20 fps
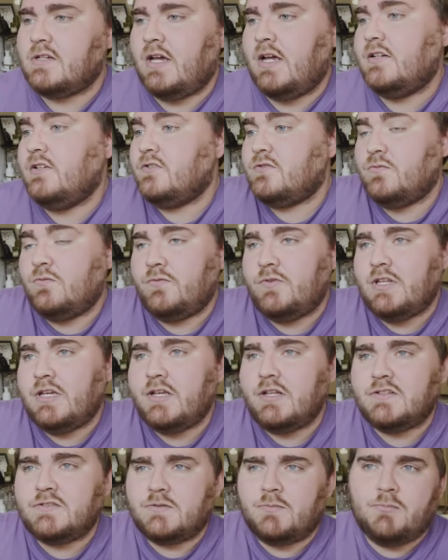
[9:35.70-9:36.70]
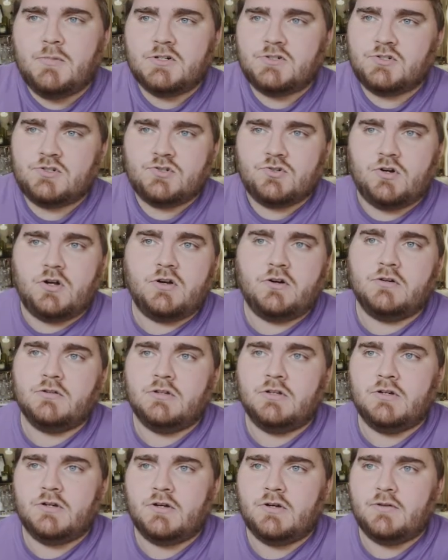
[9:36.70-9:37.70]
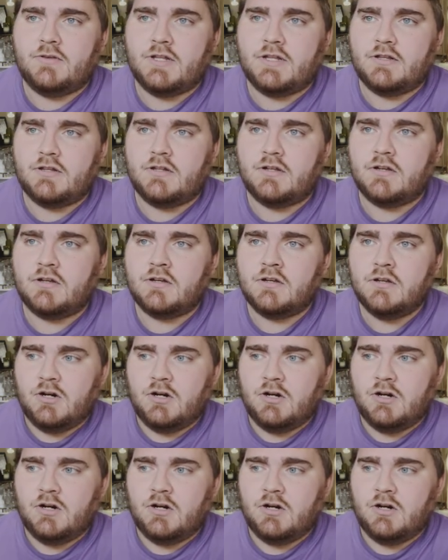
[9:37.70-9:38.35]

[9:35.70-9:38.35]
I just think it's a much stronger logo than the